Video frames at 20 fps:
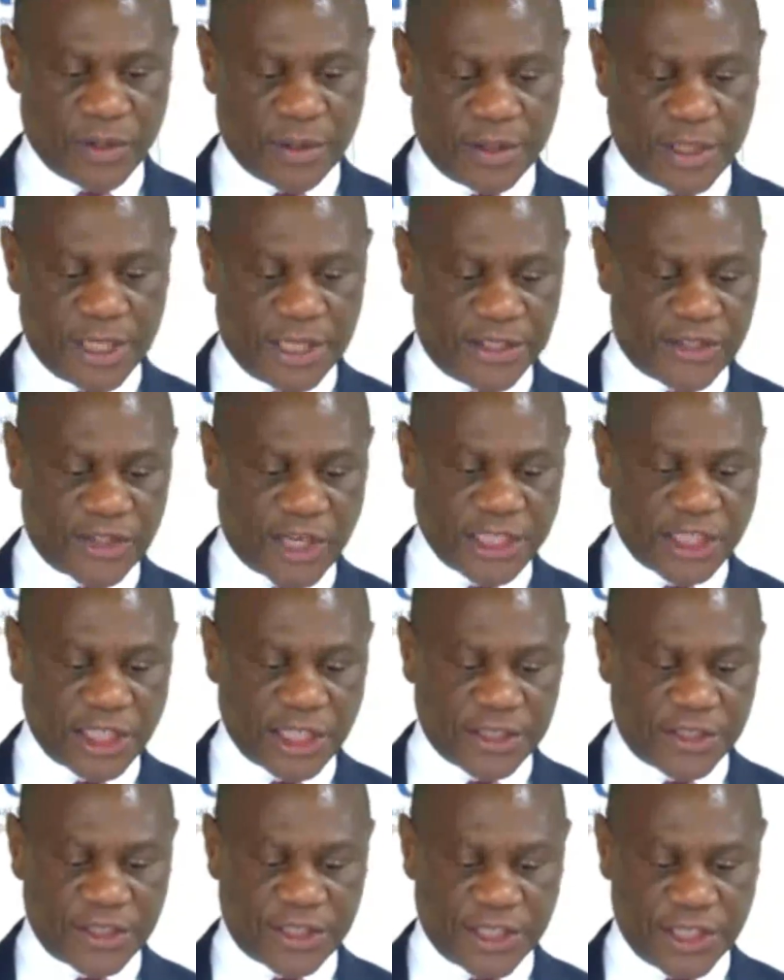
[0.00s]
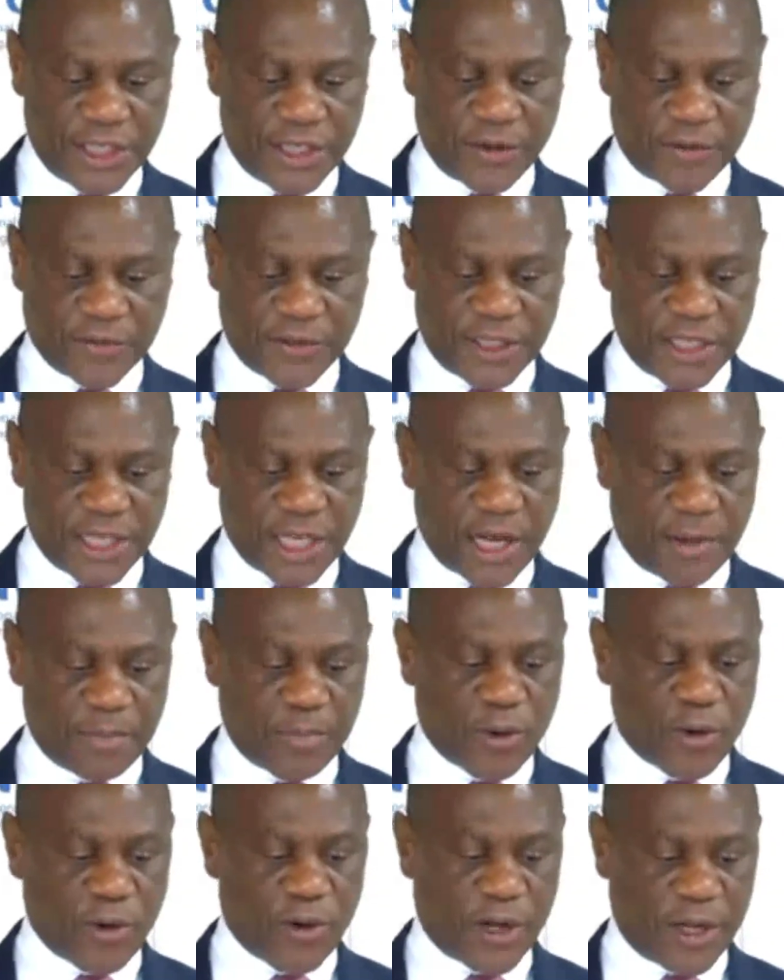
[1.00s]
The trajectory of
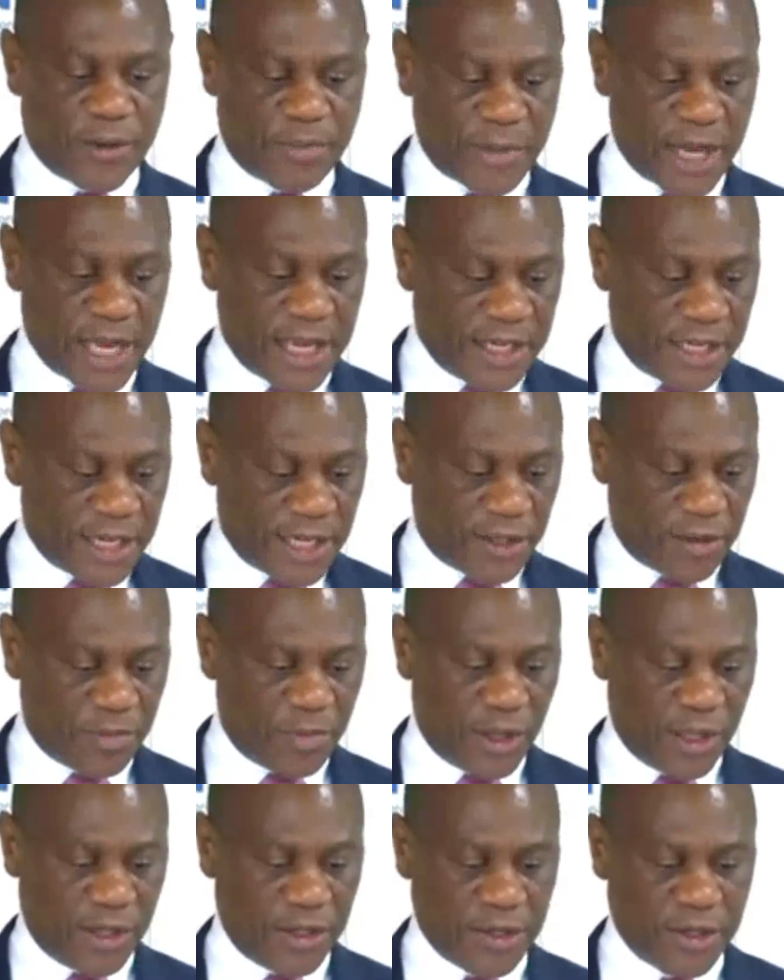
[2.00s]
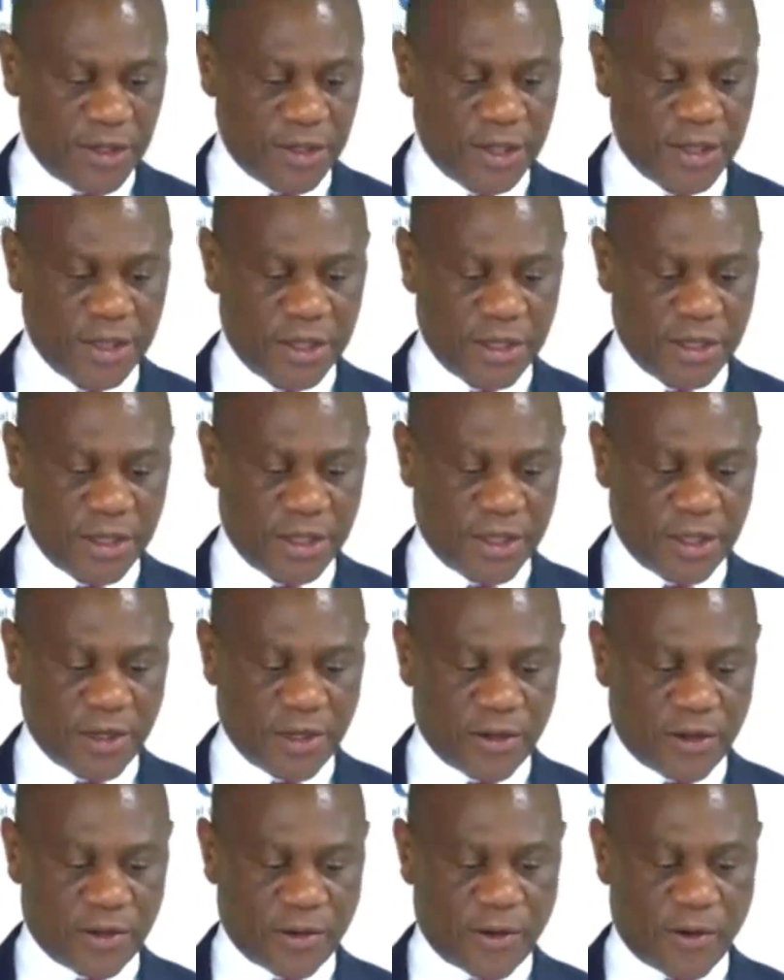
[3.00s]
Singapore reminded me
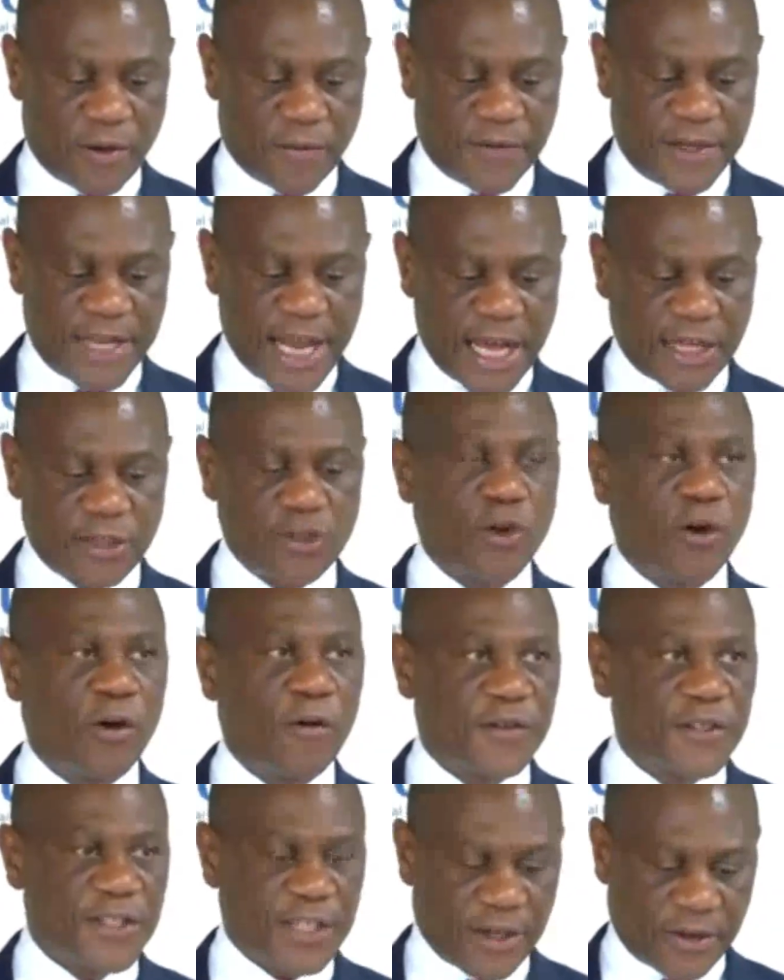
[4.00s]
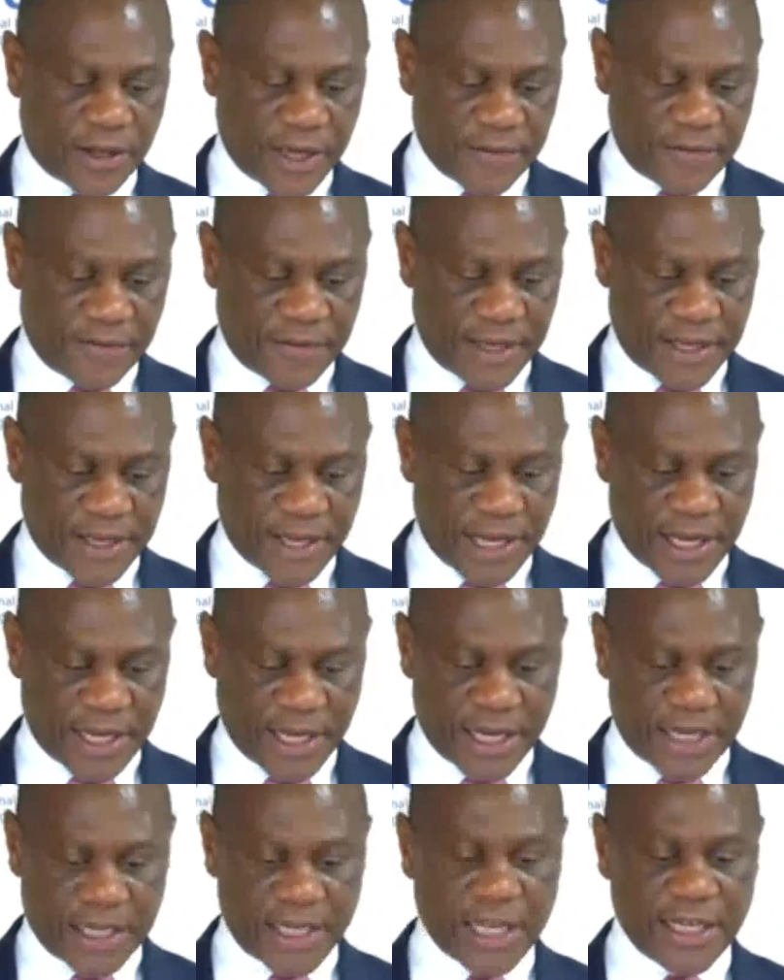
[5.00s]
of that of South Africa
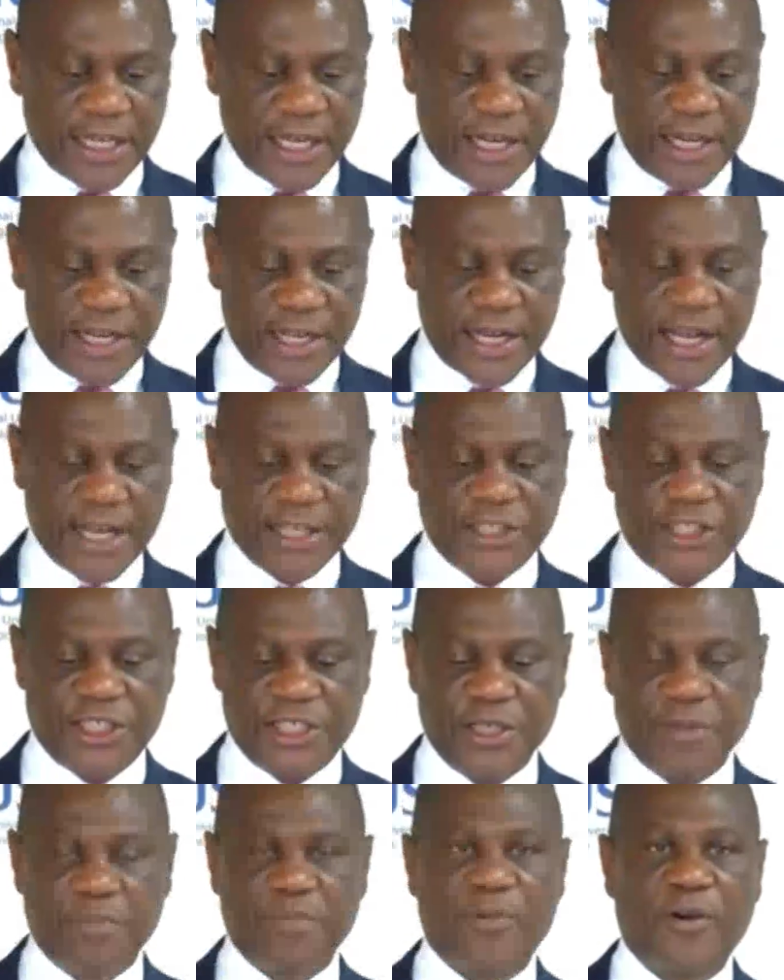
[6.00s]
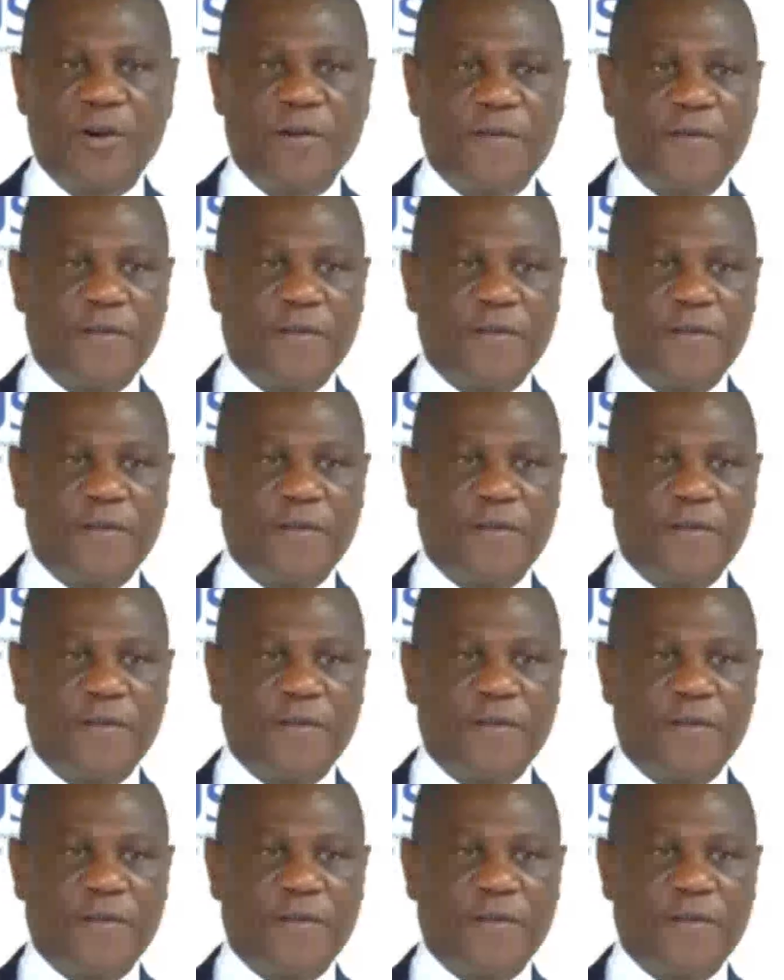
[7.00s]
under the leadership of